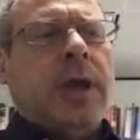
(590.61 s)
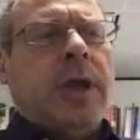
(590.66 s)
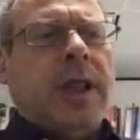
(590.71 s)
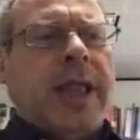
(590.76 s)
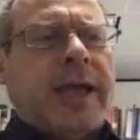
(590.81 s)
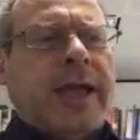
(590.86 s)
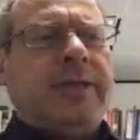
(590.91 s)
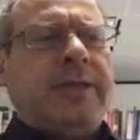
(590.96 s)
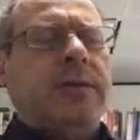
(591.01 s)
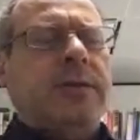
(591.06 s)

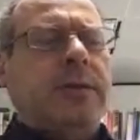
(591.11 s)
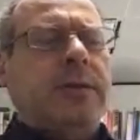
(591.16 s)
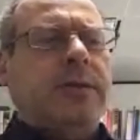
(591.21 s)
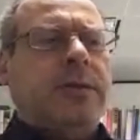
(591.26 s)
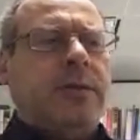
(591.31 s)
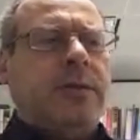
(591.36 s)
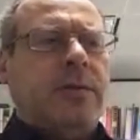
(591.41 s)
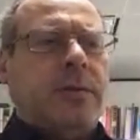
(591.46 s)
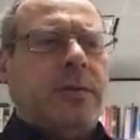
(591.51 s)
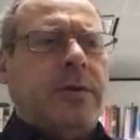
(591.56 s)

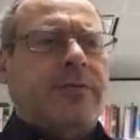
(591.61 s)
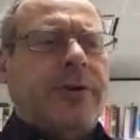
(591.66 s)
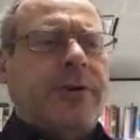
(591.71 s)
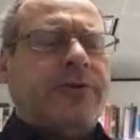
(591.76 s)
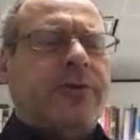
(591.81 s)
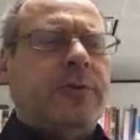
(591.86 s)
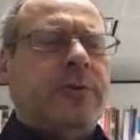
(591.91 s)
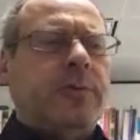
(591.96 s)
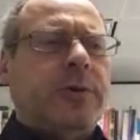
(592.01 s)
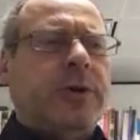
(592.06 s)
glasnost, or the
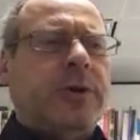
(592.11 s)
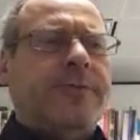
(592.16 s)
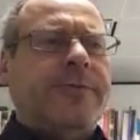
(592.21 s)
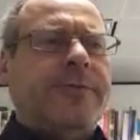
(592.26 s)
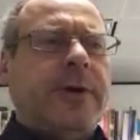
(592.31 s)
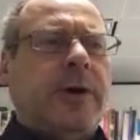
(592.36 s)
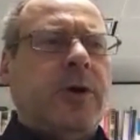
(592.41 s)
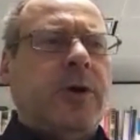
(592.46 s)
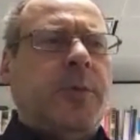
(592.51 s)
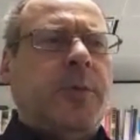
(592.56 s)
Russian word
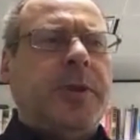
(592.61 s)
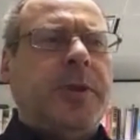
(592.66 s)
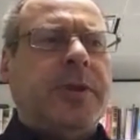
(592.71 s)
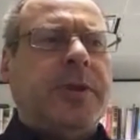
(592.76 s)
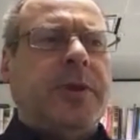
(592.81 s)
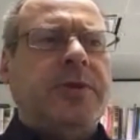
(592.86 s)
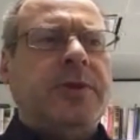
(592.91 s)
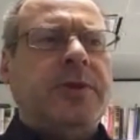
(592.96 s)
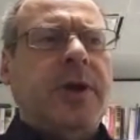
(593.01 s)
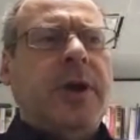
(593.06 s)
for
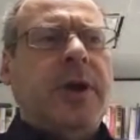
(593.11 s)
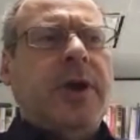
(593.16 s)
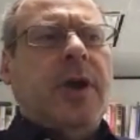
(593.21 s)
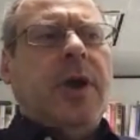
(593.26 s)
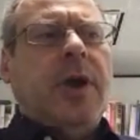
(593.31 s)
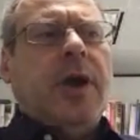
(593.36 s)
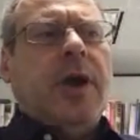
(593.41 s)
openness,